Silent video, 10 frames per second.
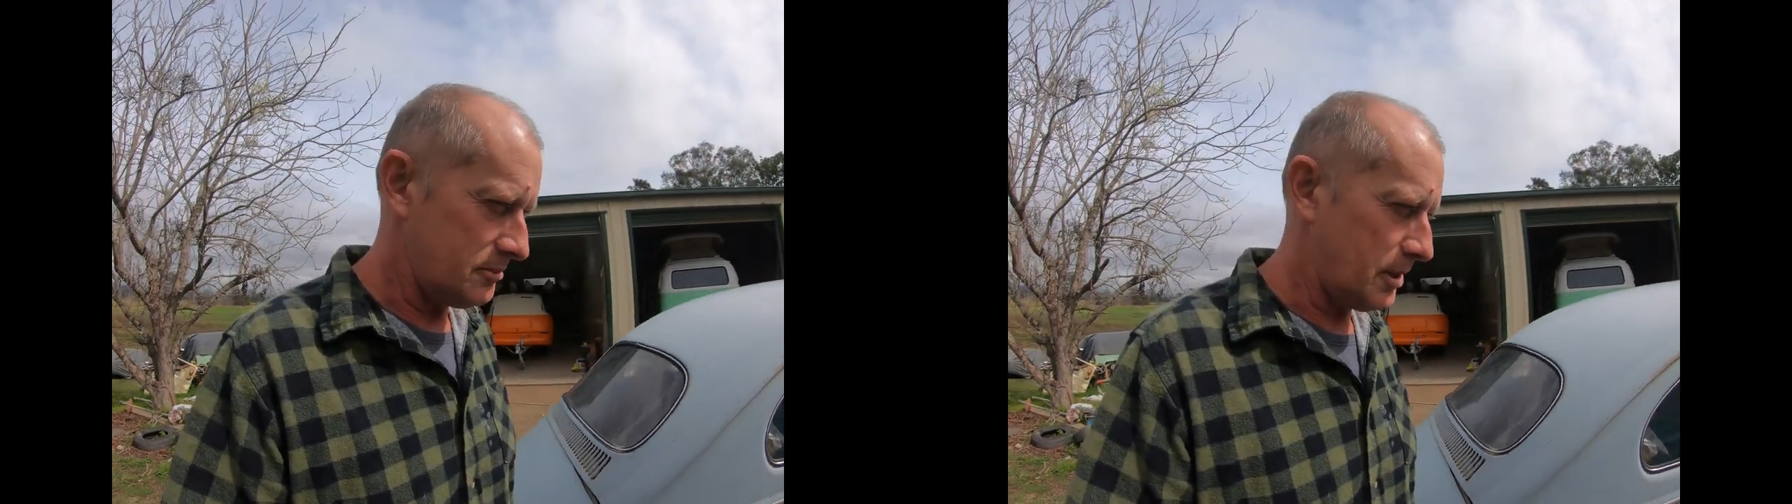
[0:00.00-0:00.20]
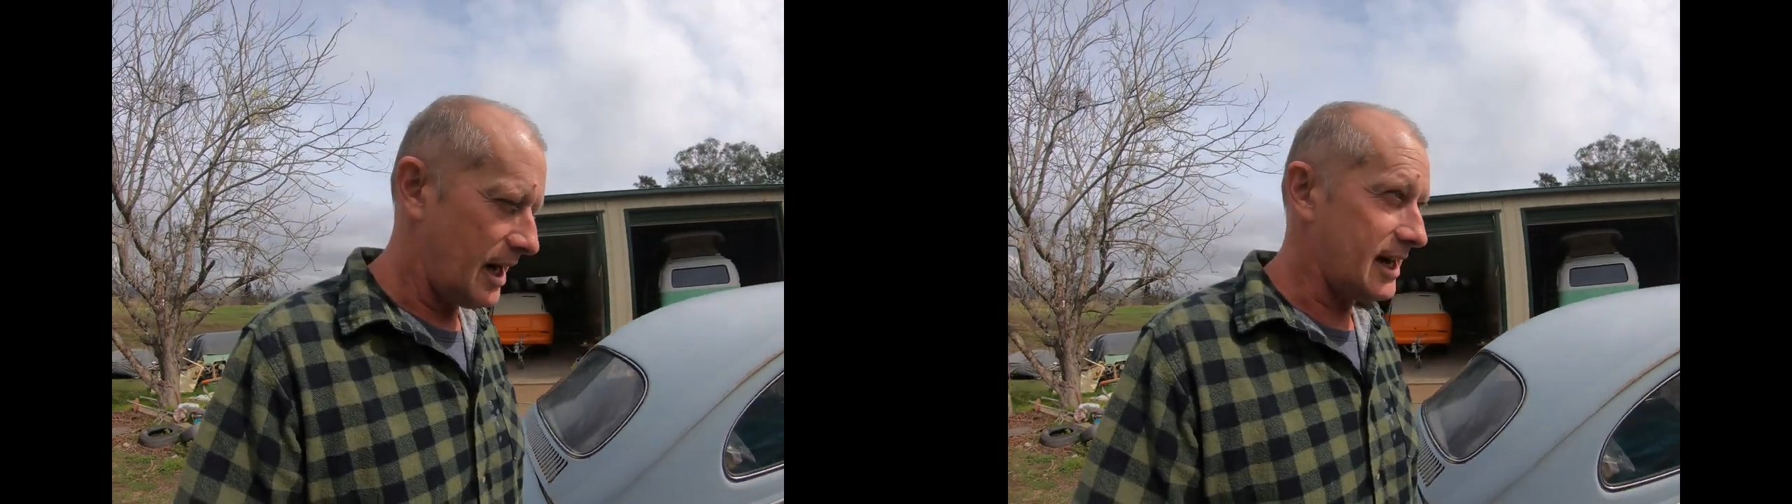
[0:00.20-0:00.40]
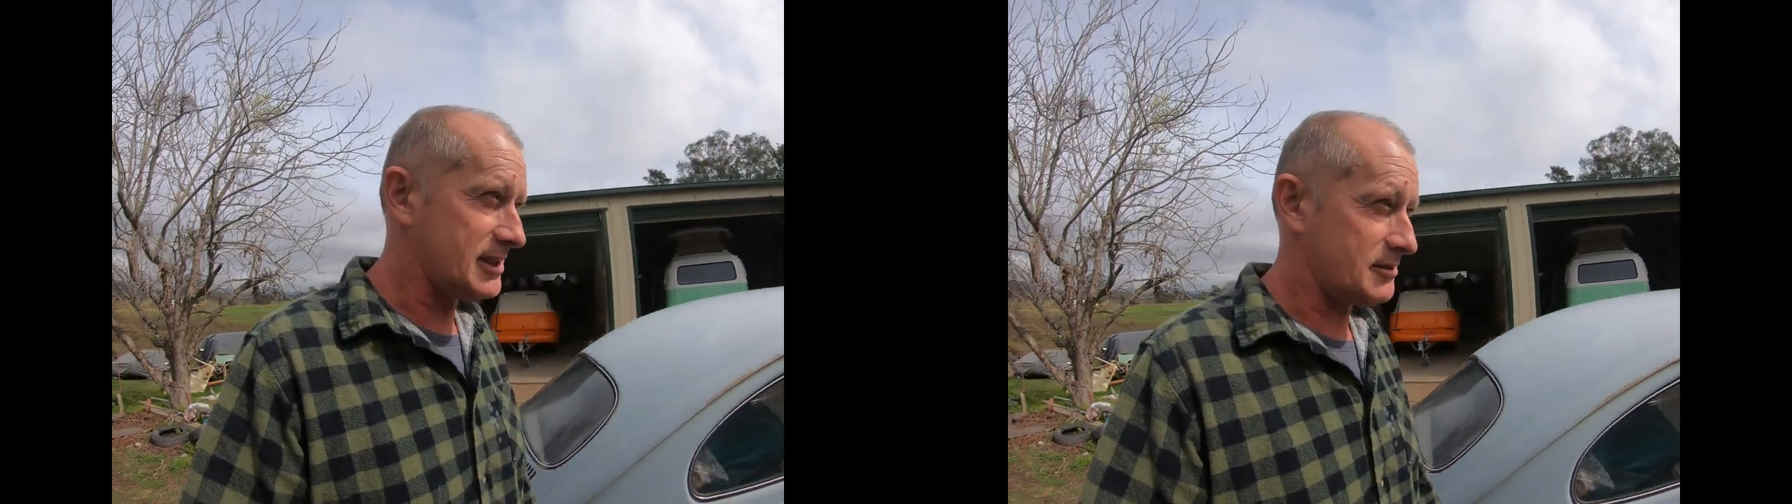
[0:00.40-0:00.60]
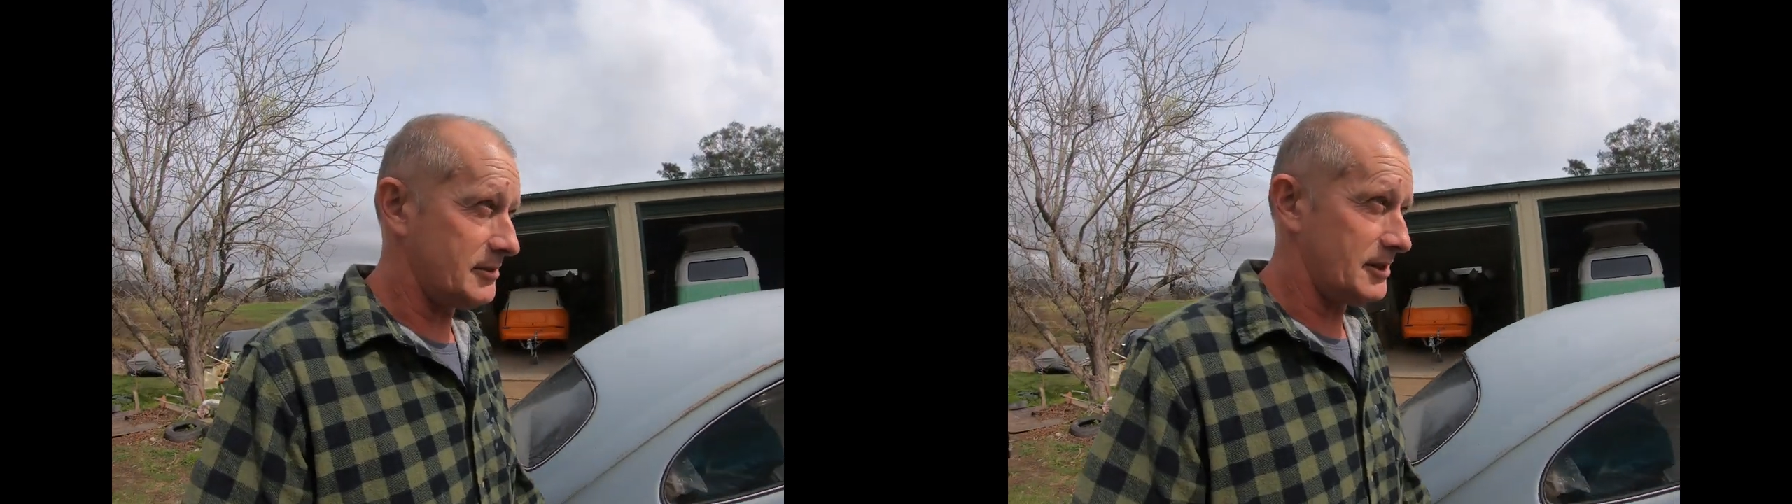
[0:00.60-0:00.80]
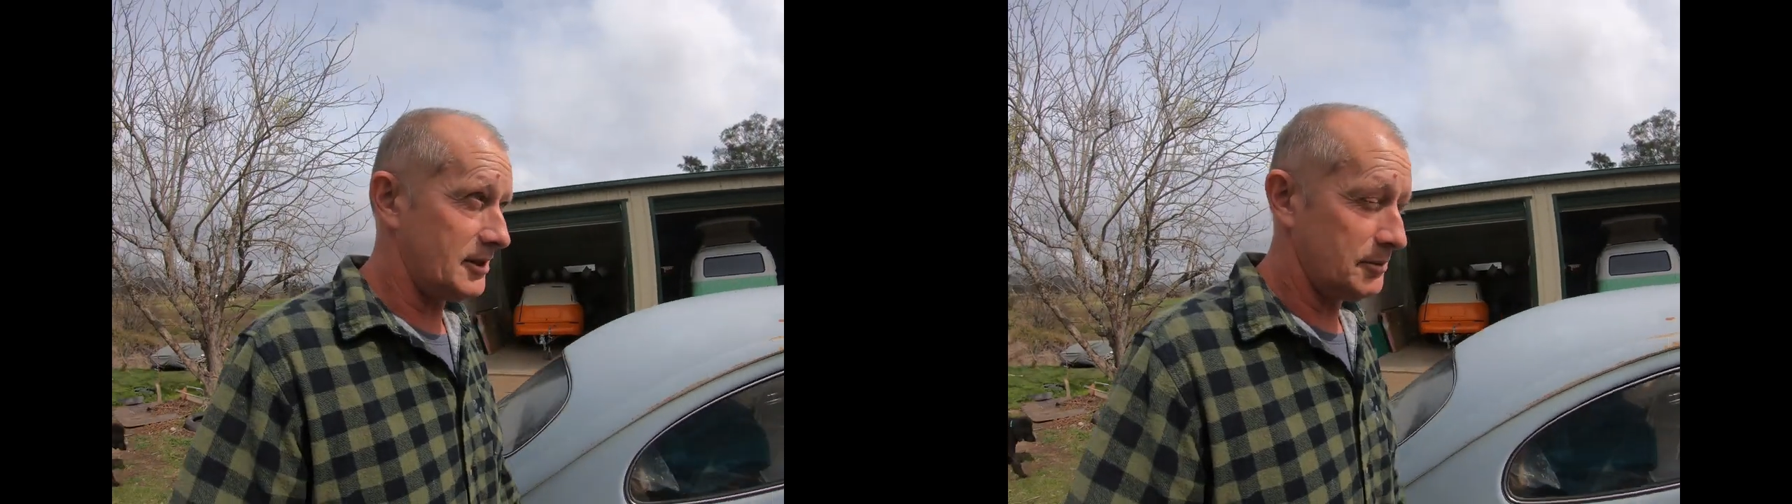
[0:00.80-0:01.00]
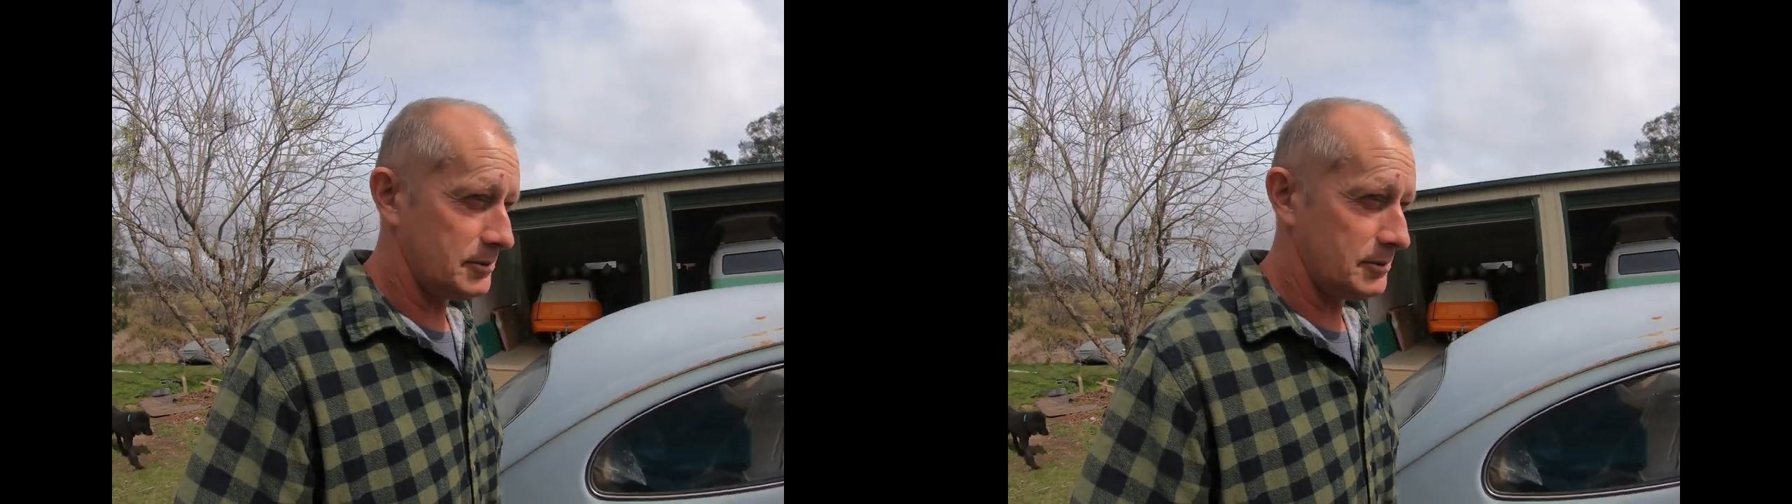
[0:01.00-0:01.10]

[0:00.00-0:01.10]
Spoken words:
in Parks that I